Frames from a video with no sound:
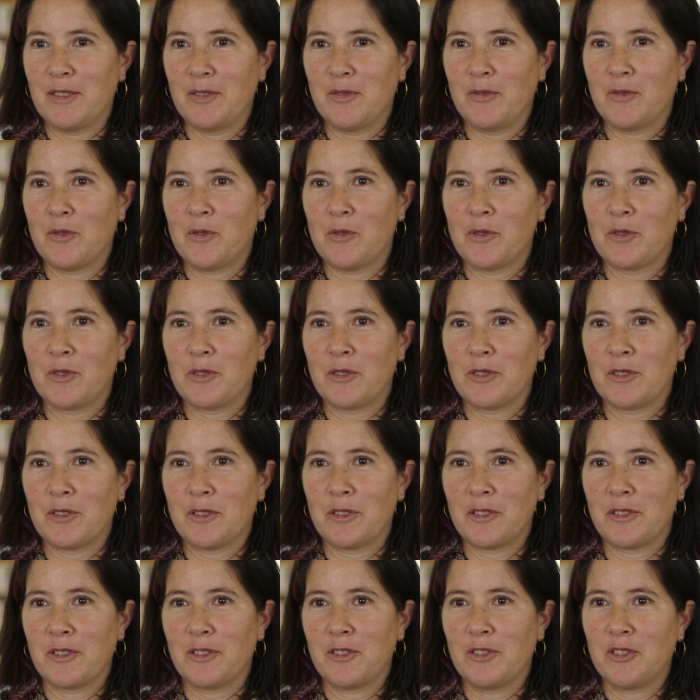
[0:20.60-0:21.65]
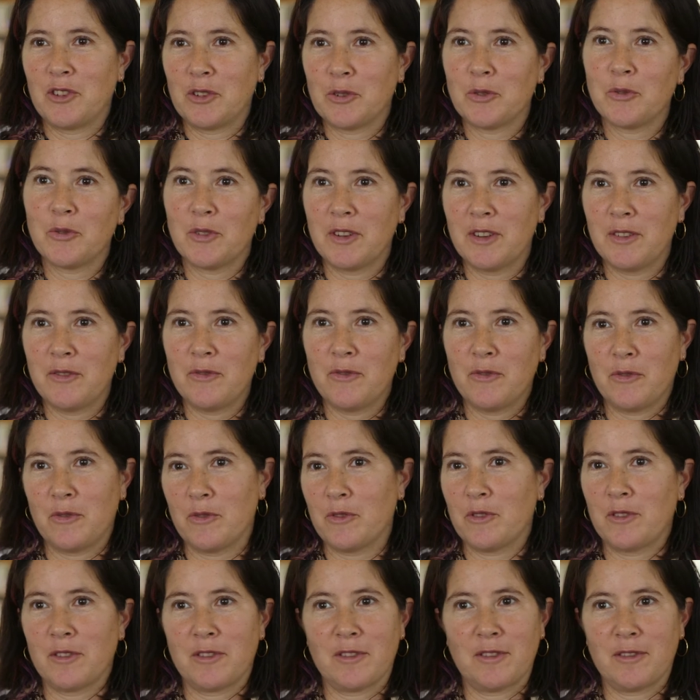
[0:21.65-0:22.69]
for children,
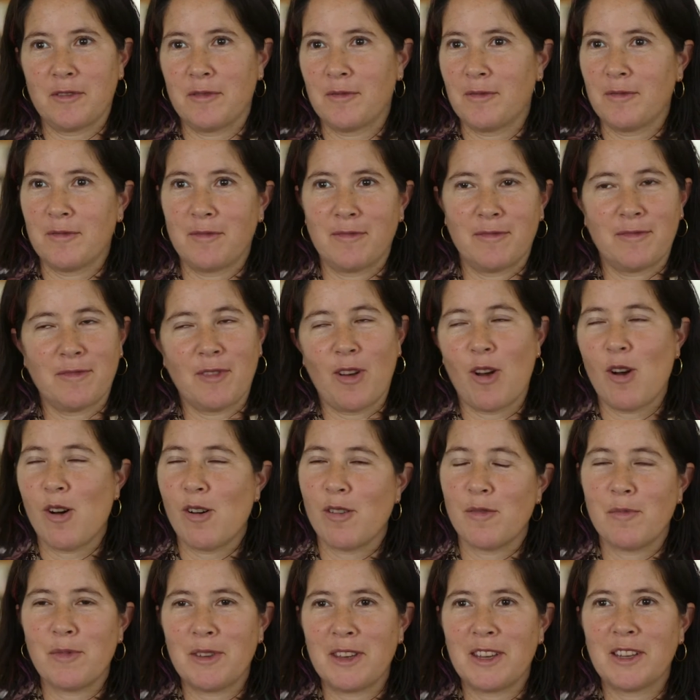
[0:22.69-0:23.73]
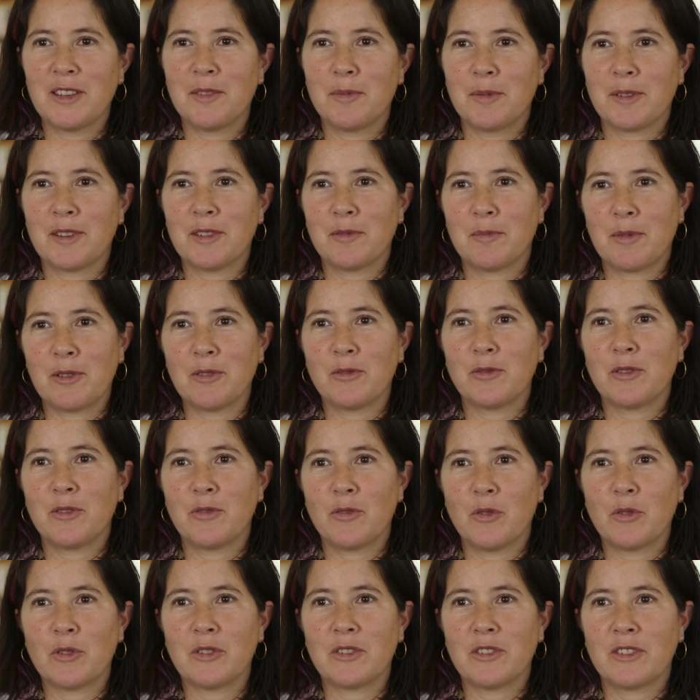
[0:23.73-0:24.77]
for all beings, but especially
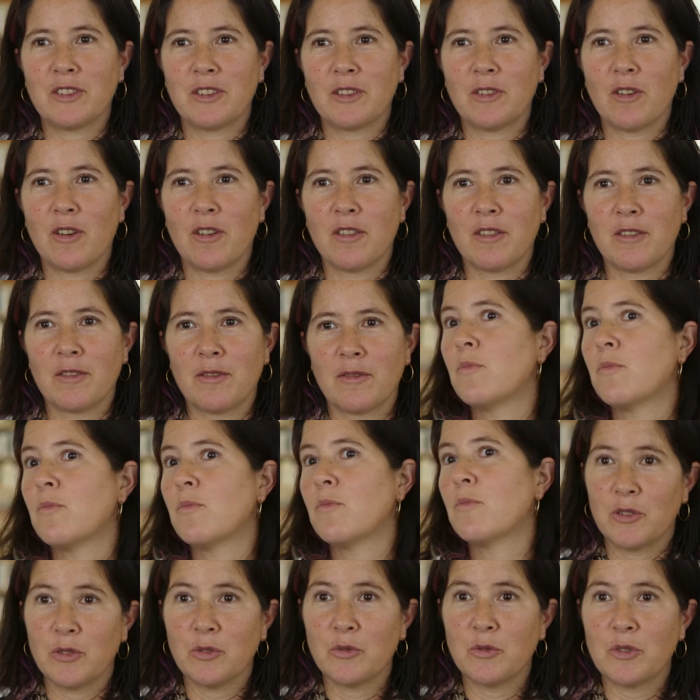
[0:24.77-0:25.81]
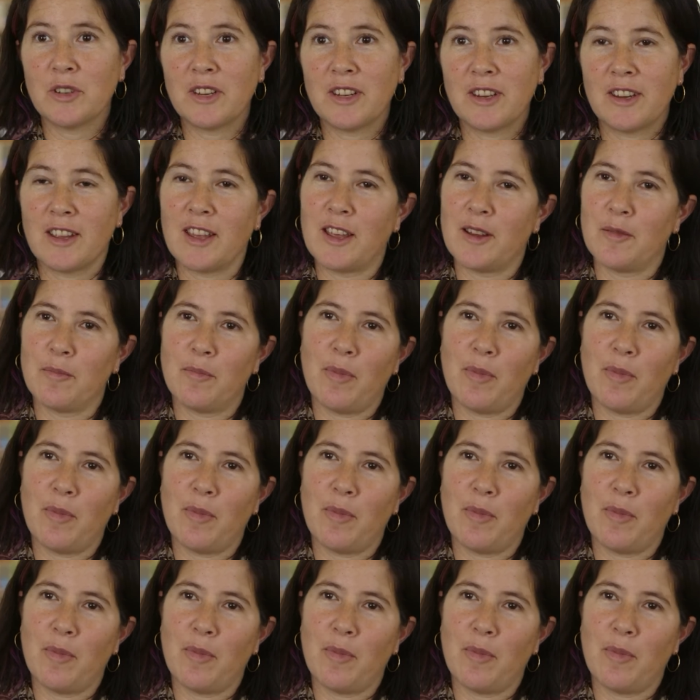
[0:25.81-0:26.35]
focusing on children and